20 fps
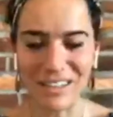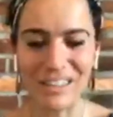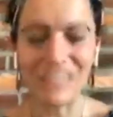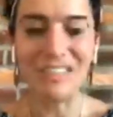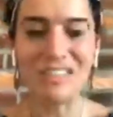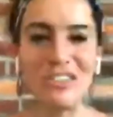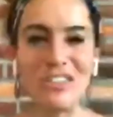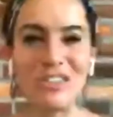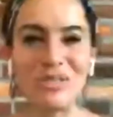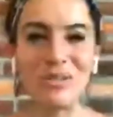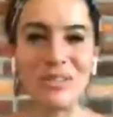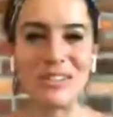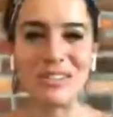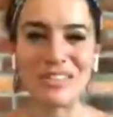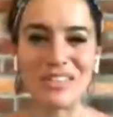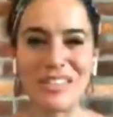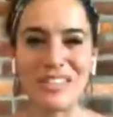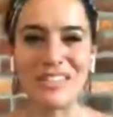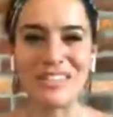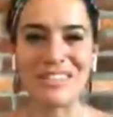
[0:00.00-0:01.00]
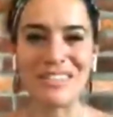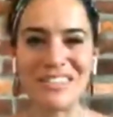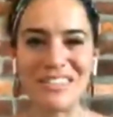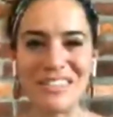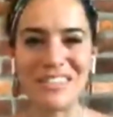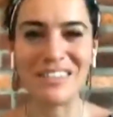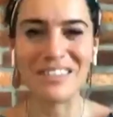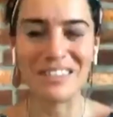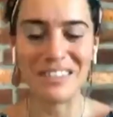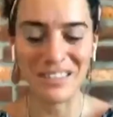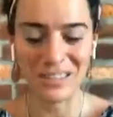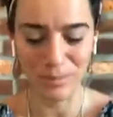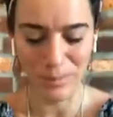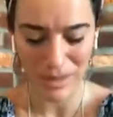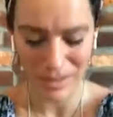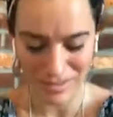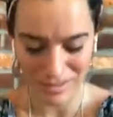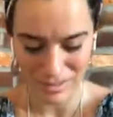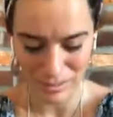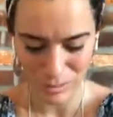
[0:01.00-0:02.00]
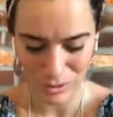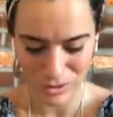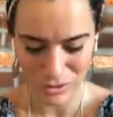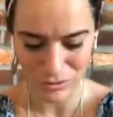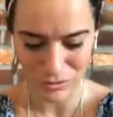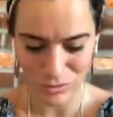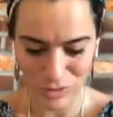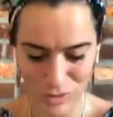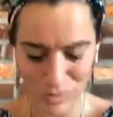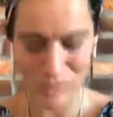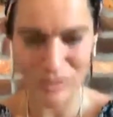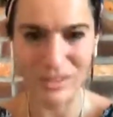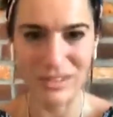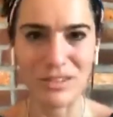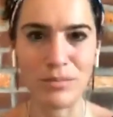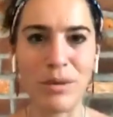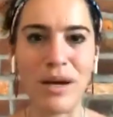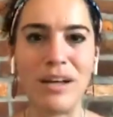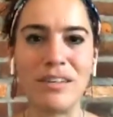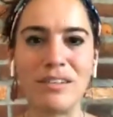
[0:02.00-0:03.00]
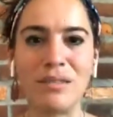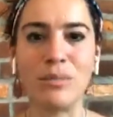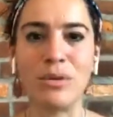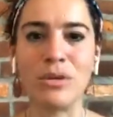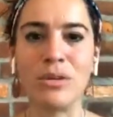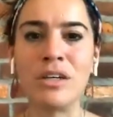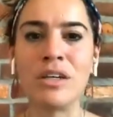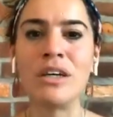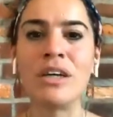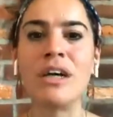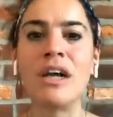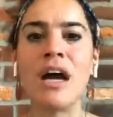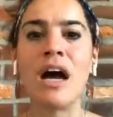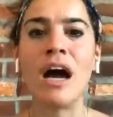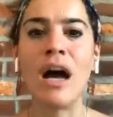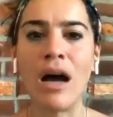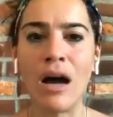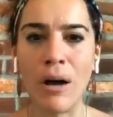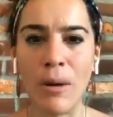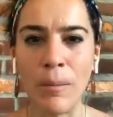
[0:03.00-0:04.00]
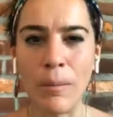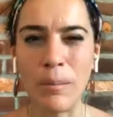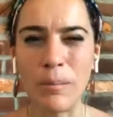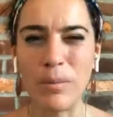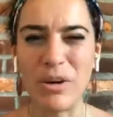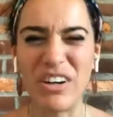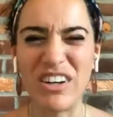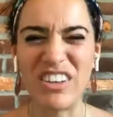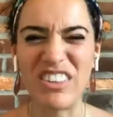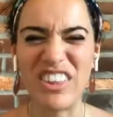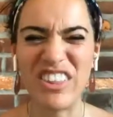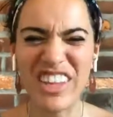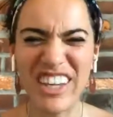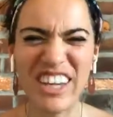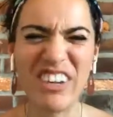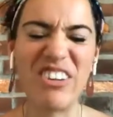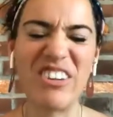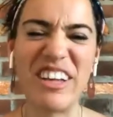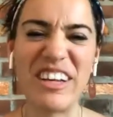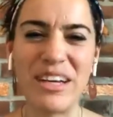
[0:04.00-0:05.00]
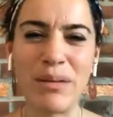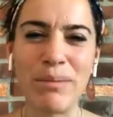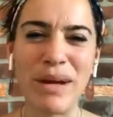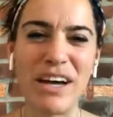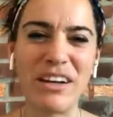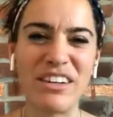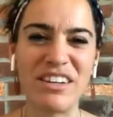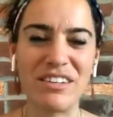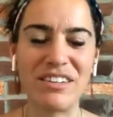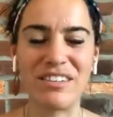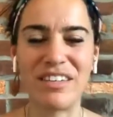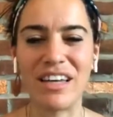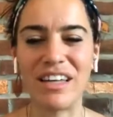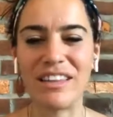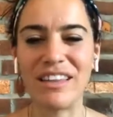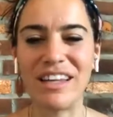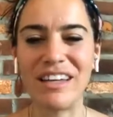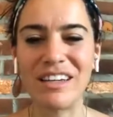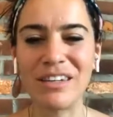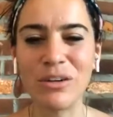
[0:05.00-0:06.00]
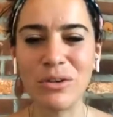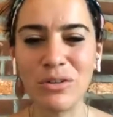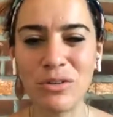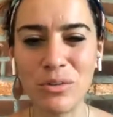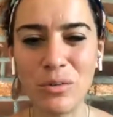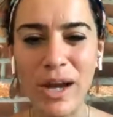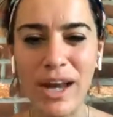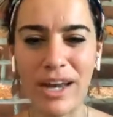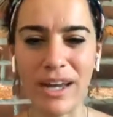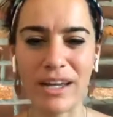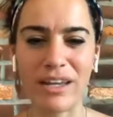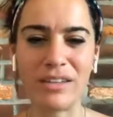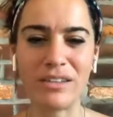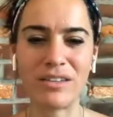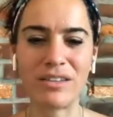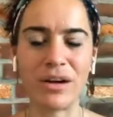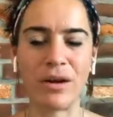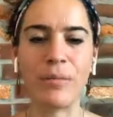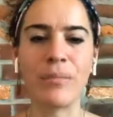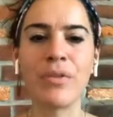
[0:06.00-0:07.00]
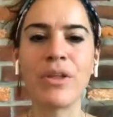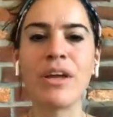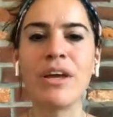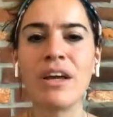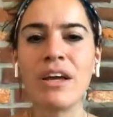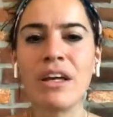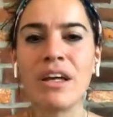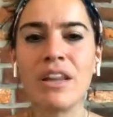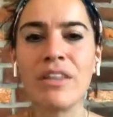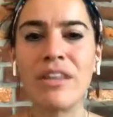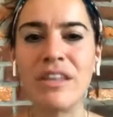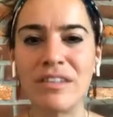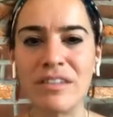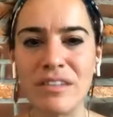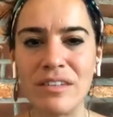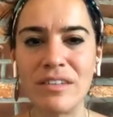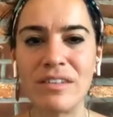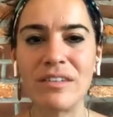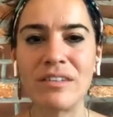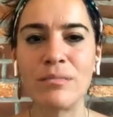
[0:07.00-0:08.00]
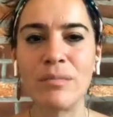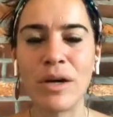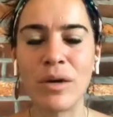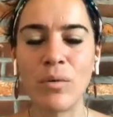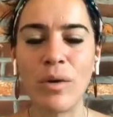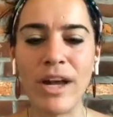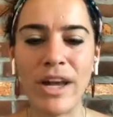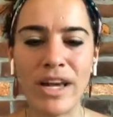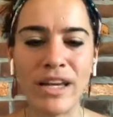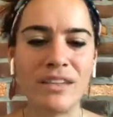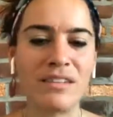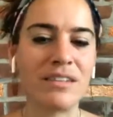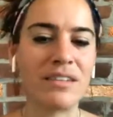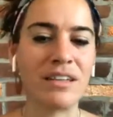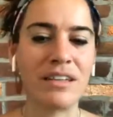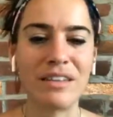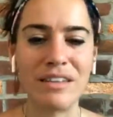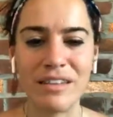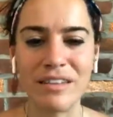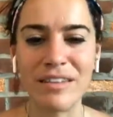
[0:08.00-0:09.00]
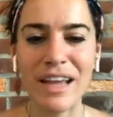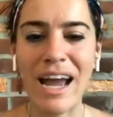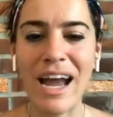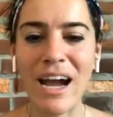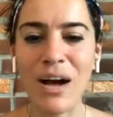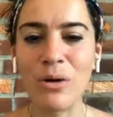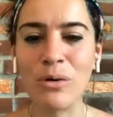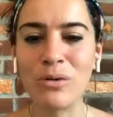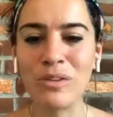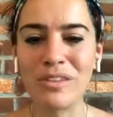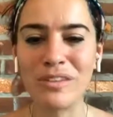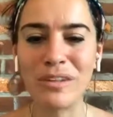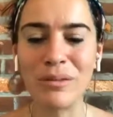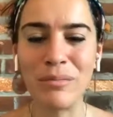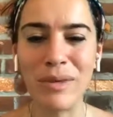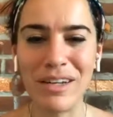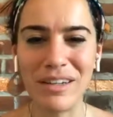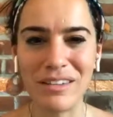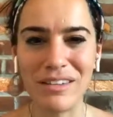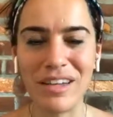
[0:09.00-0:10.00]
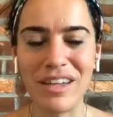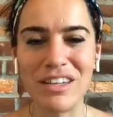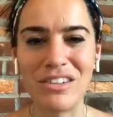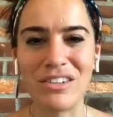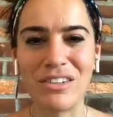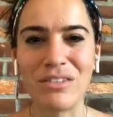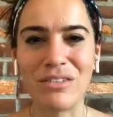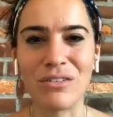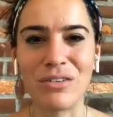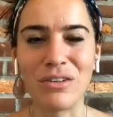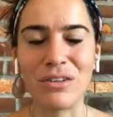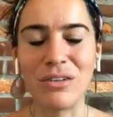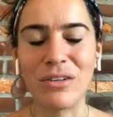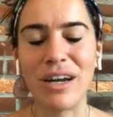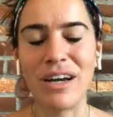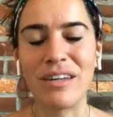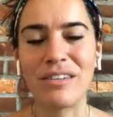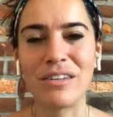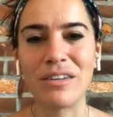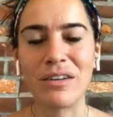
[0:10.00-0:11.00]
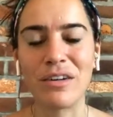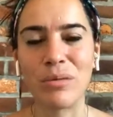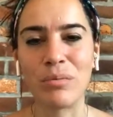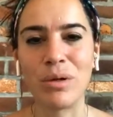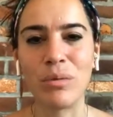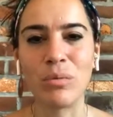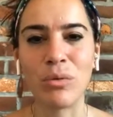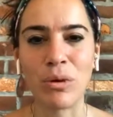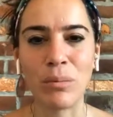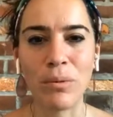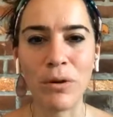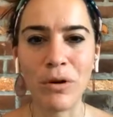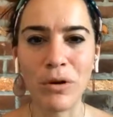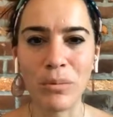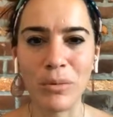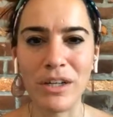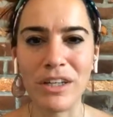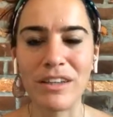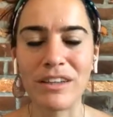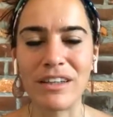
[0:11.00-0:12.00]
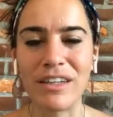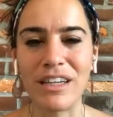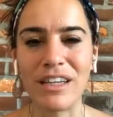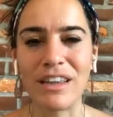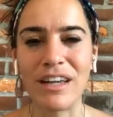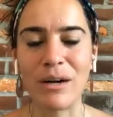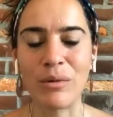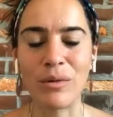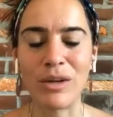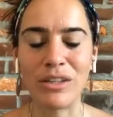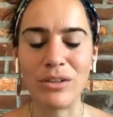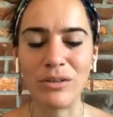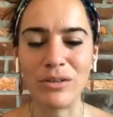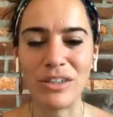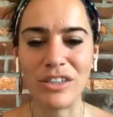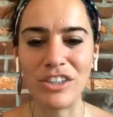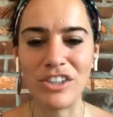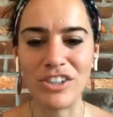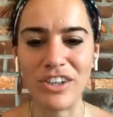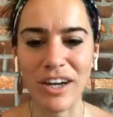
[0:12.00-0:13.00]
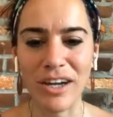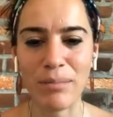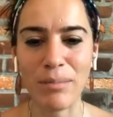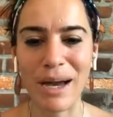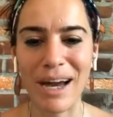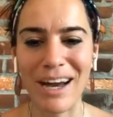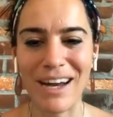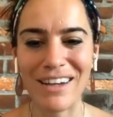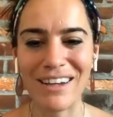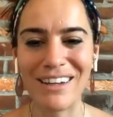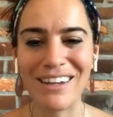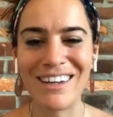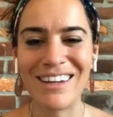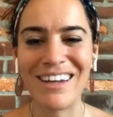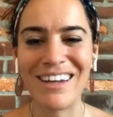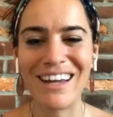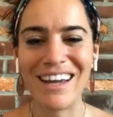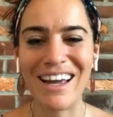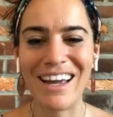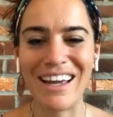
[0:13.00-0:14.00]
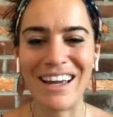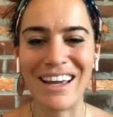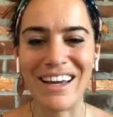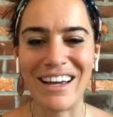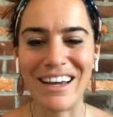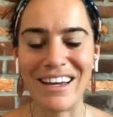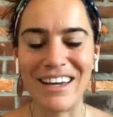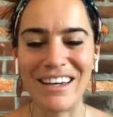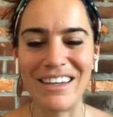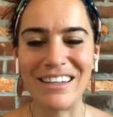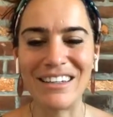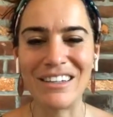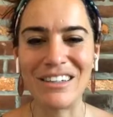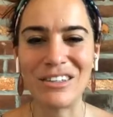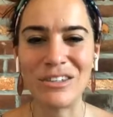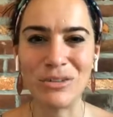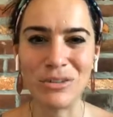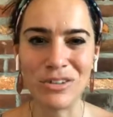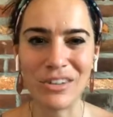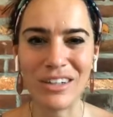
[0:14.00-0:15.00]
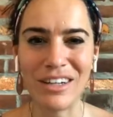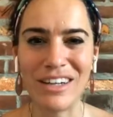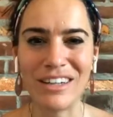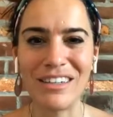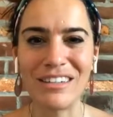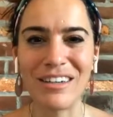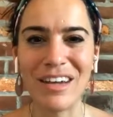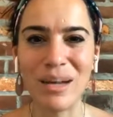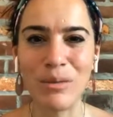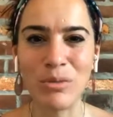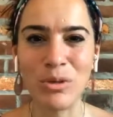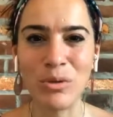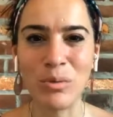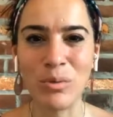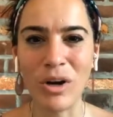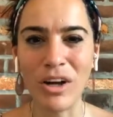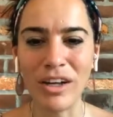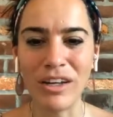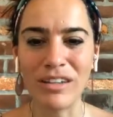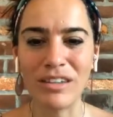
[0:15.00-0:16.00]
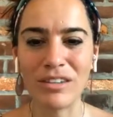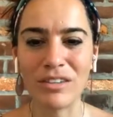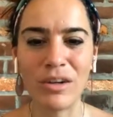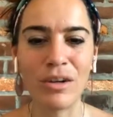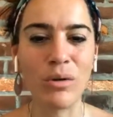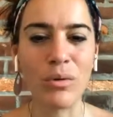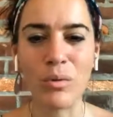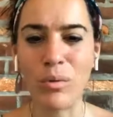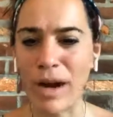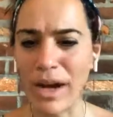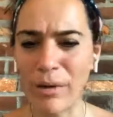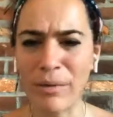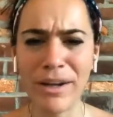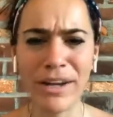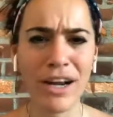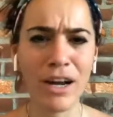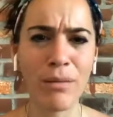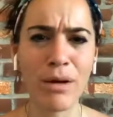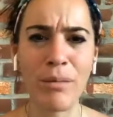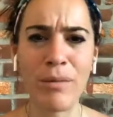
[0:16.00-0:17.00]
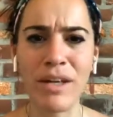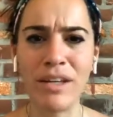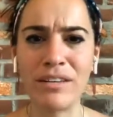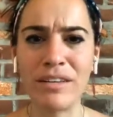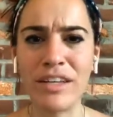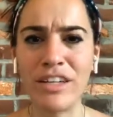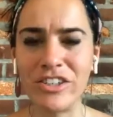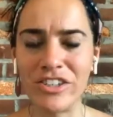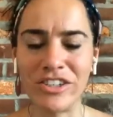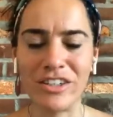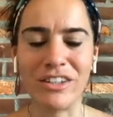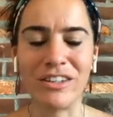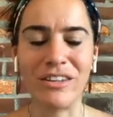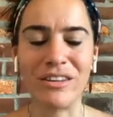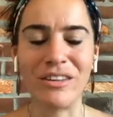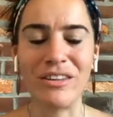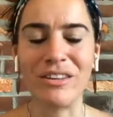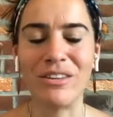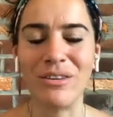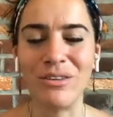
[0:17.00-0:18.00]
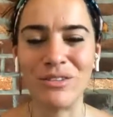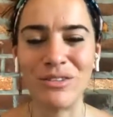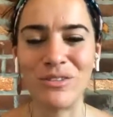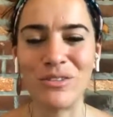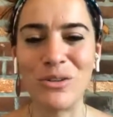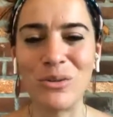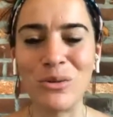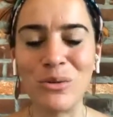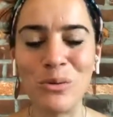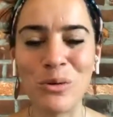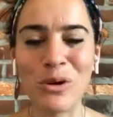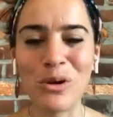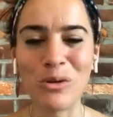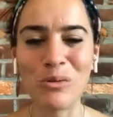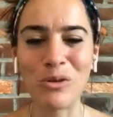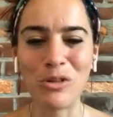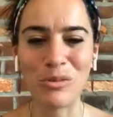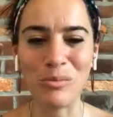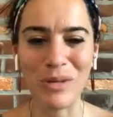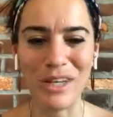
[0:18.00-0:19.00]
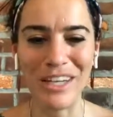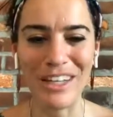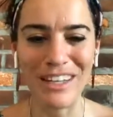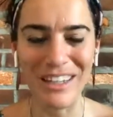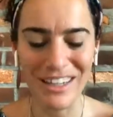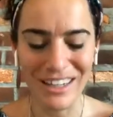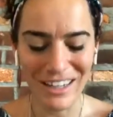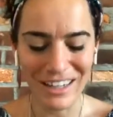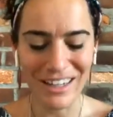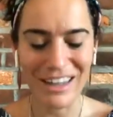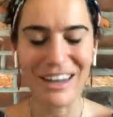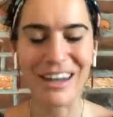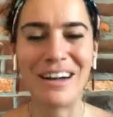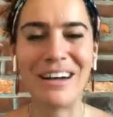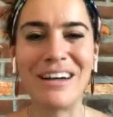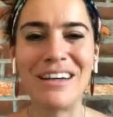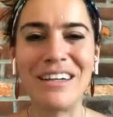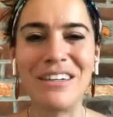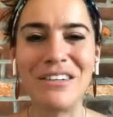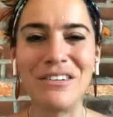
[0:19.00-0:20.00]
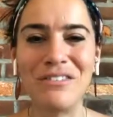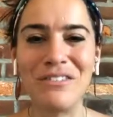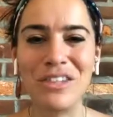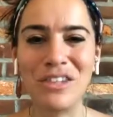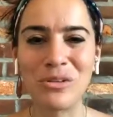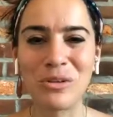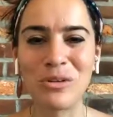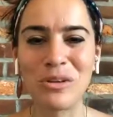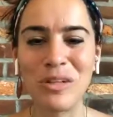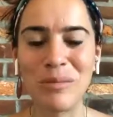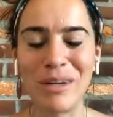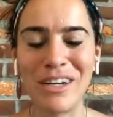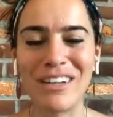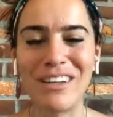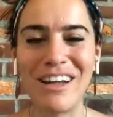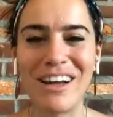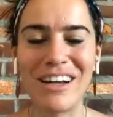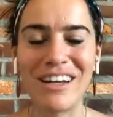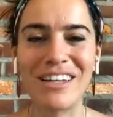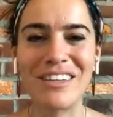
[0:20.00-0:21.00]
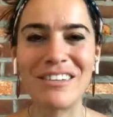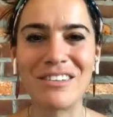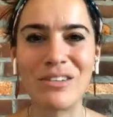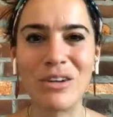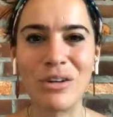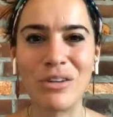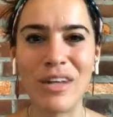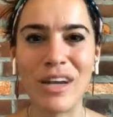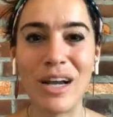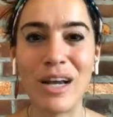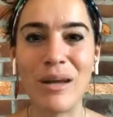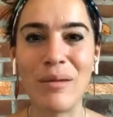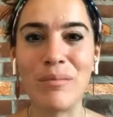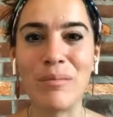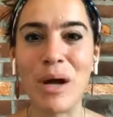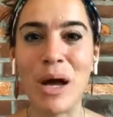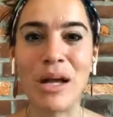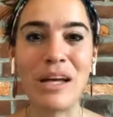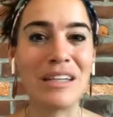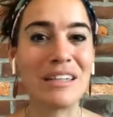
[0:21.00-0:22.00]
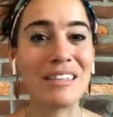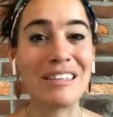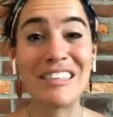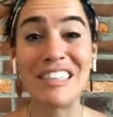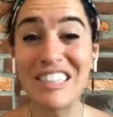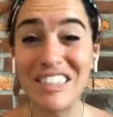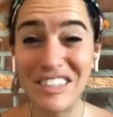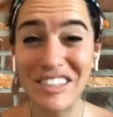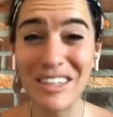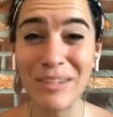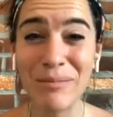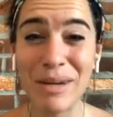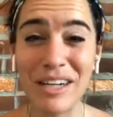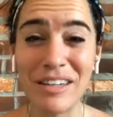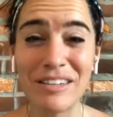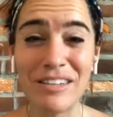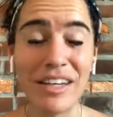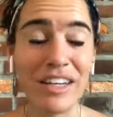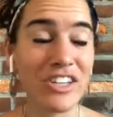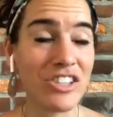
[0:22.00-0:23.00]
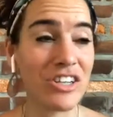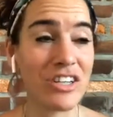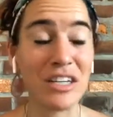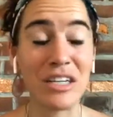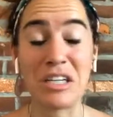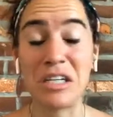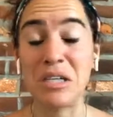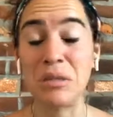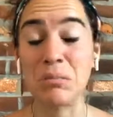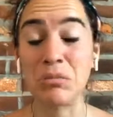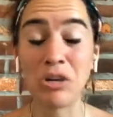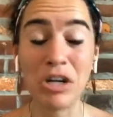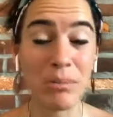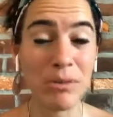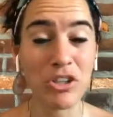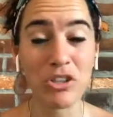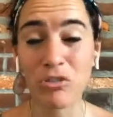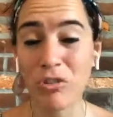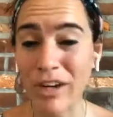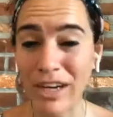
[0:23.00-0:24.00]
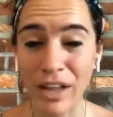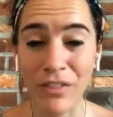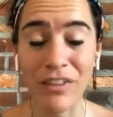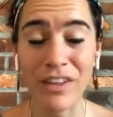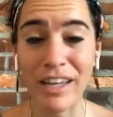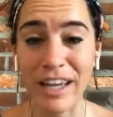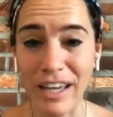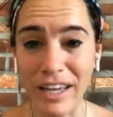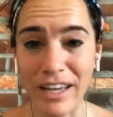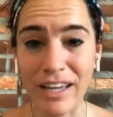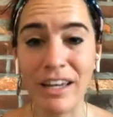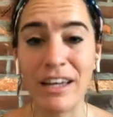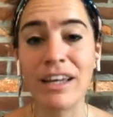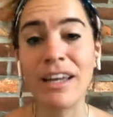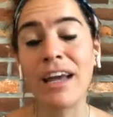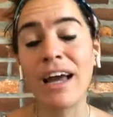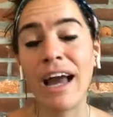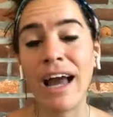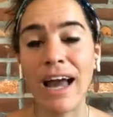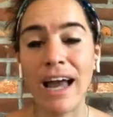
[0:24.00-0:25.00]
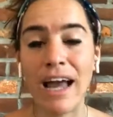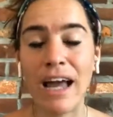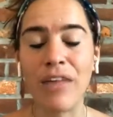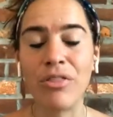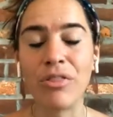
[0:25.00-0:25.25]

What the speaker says: do as consistently as possible, as frequently as possible. But the thing I don't like about it is that then it goes away. So this is my way to at least house a meditation for you guys a little bit more permanently. That way you can check back and use it anytime you want. So why do I care about meditation? Those of you who work with me individually, my clients, know that I'm teaching meditation pretty much right out the gate. And